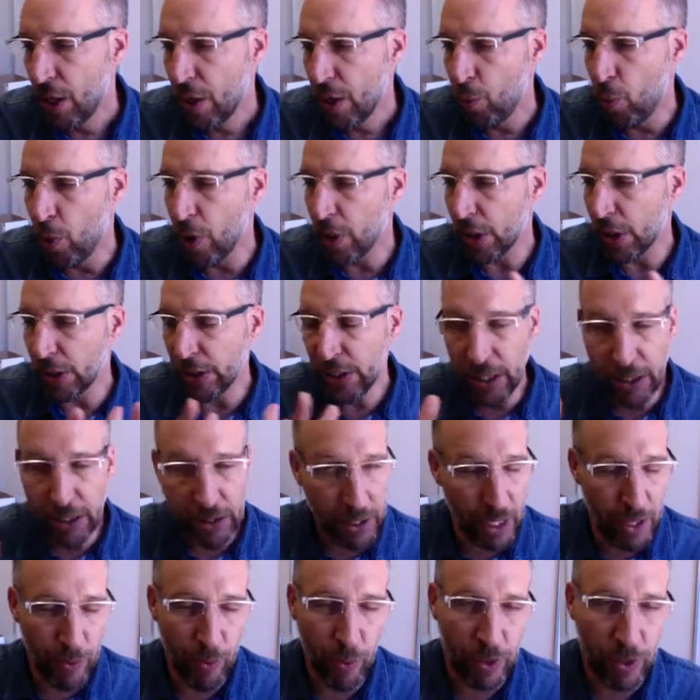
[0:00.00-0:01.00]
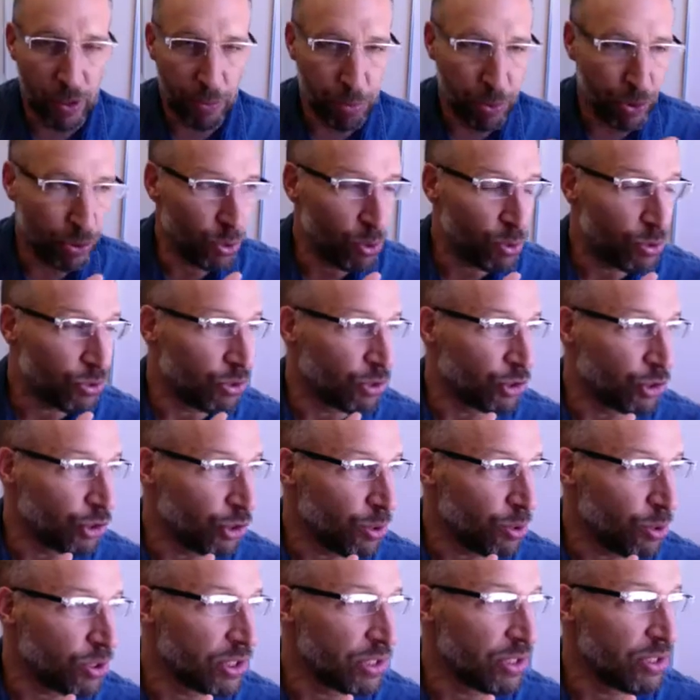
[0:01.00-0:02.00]
What'll dictate what the producer
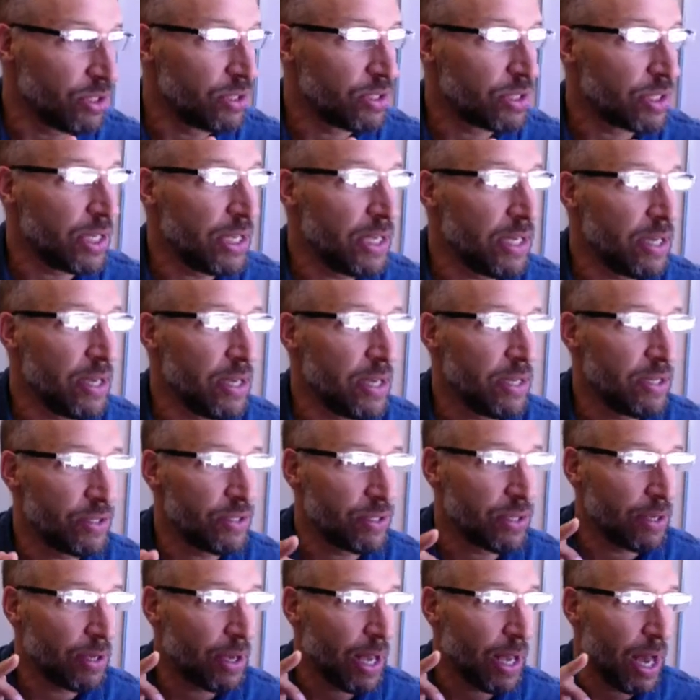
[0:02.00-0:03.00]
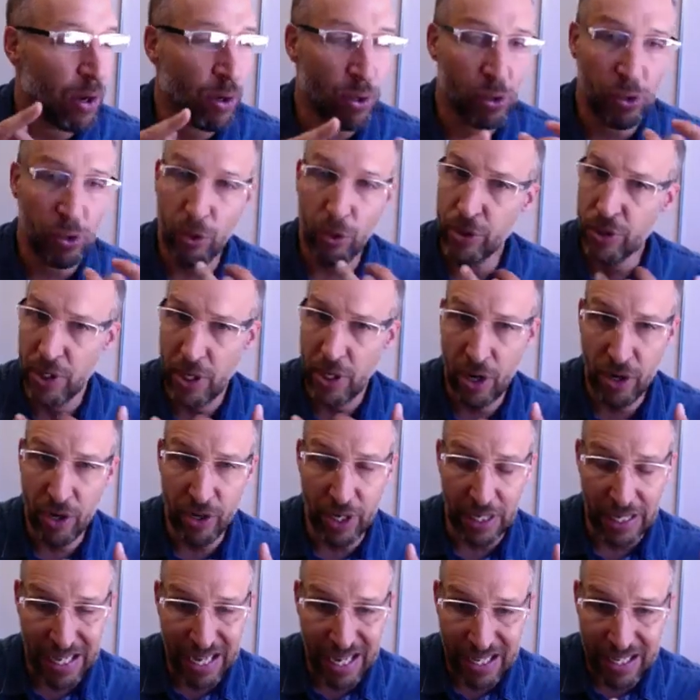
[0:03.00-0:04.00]
chooses is how close they are to
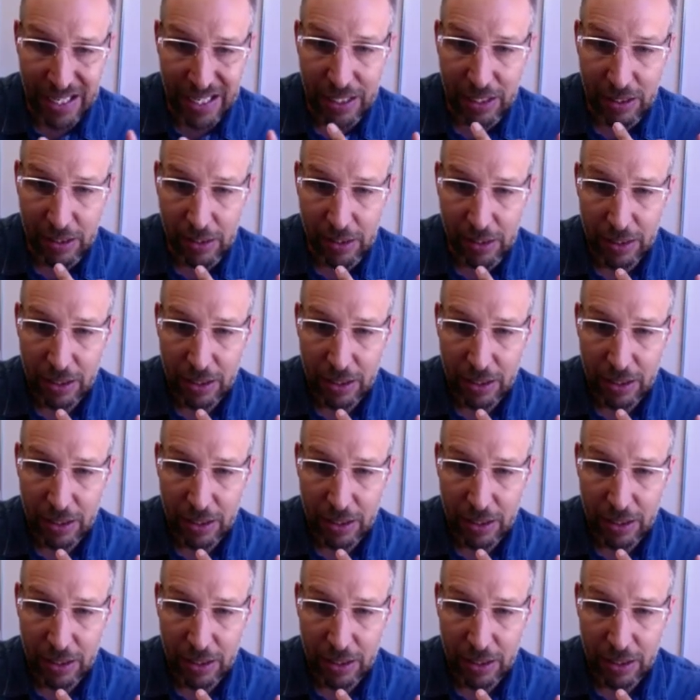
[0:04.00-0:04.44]
cutting